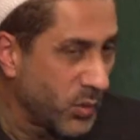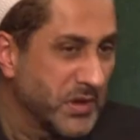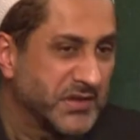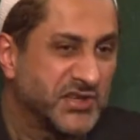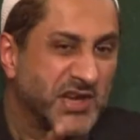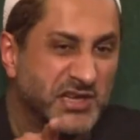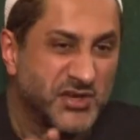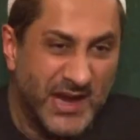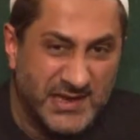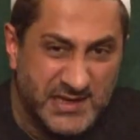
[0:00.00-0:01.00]
with the
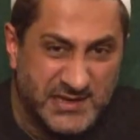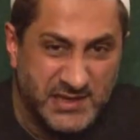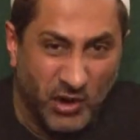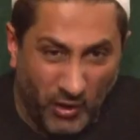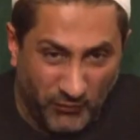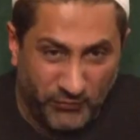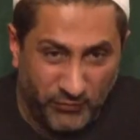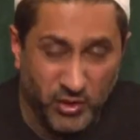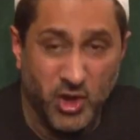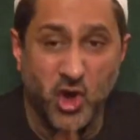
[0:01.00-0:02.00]
centrality
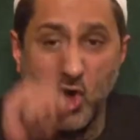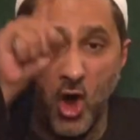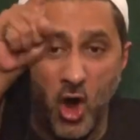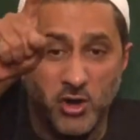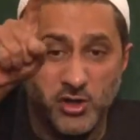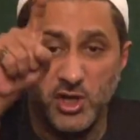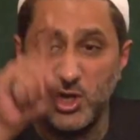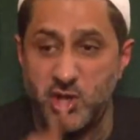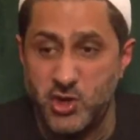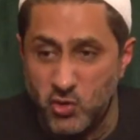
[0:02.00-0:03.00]
of God,
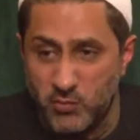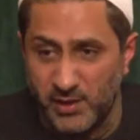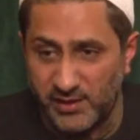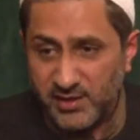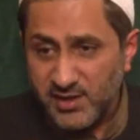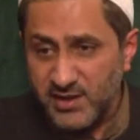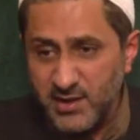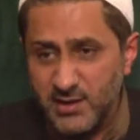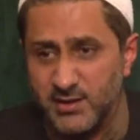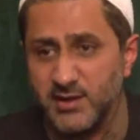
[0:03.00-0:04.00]
human,
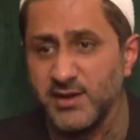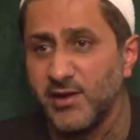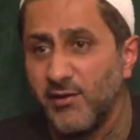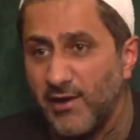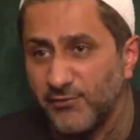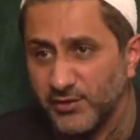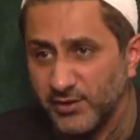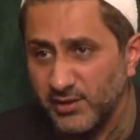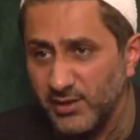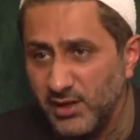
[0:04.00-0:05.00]
here,
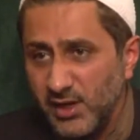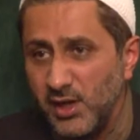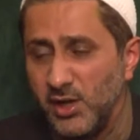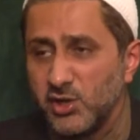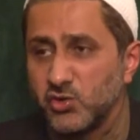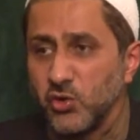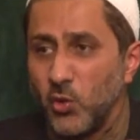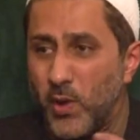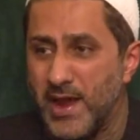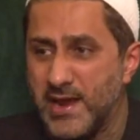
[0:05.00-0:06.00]
hereafter. So
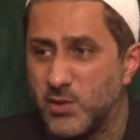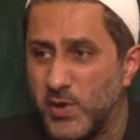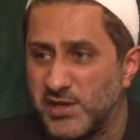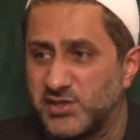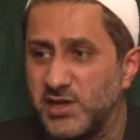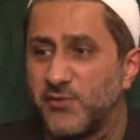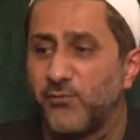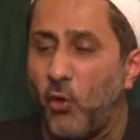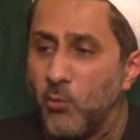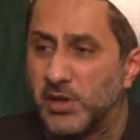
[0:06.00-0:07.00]
the way in which it
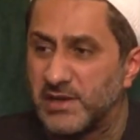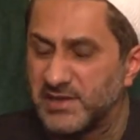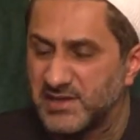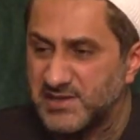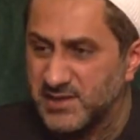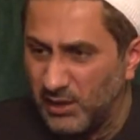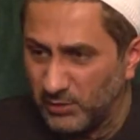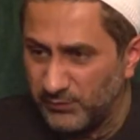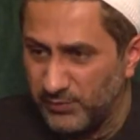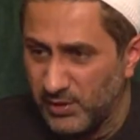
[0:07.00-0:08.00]
formulated
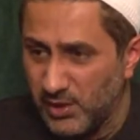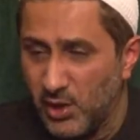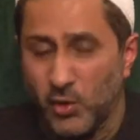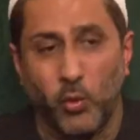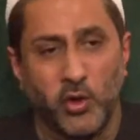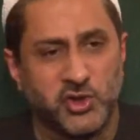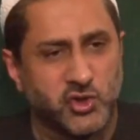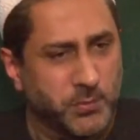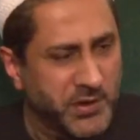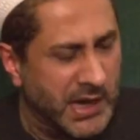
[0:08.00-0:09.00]
itself was
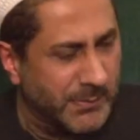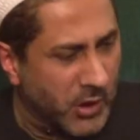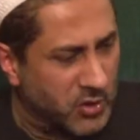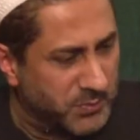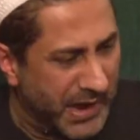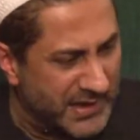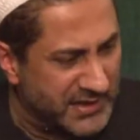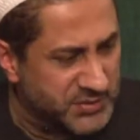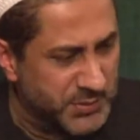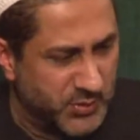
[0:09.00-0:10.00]
to bring about
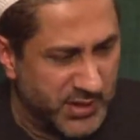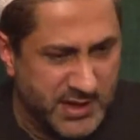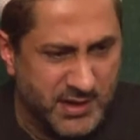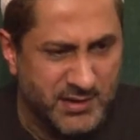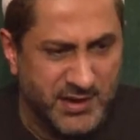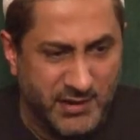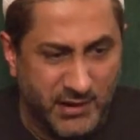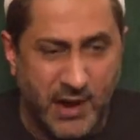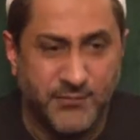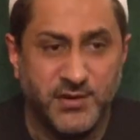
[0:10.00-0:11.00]
balance between here,
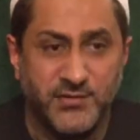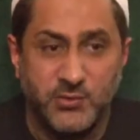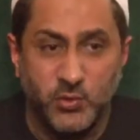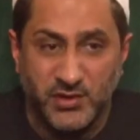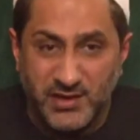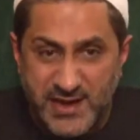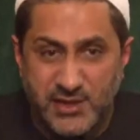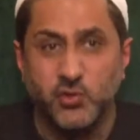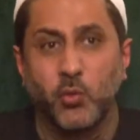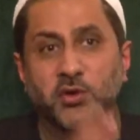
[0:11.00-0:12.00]
hereafter, that would
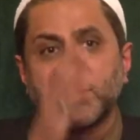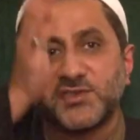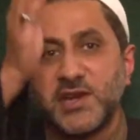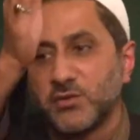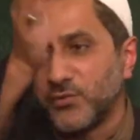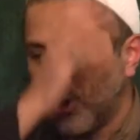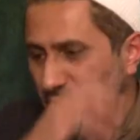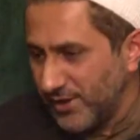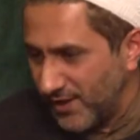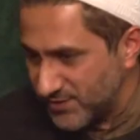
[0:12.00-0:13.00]
lead towards a state of
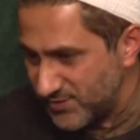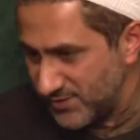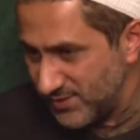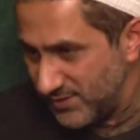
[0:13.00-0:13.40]
godliness